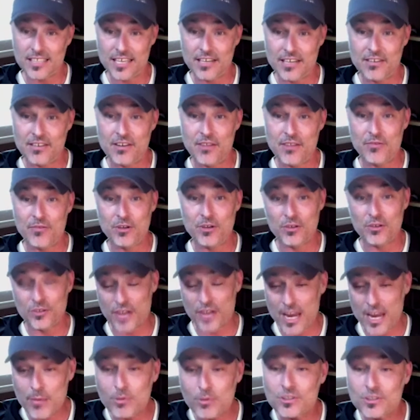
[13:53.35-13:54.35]
And if you're
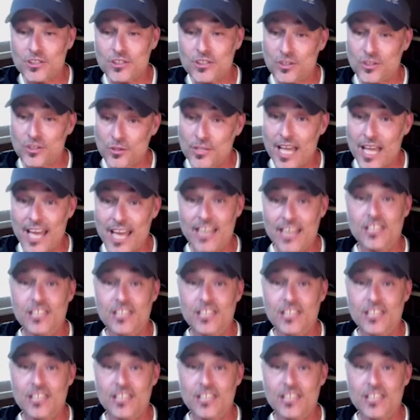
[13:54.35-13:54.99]
able to do that and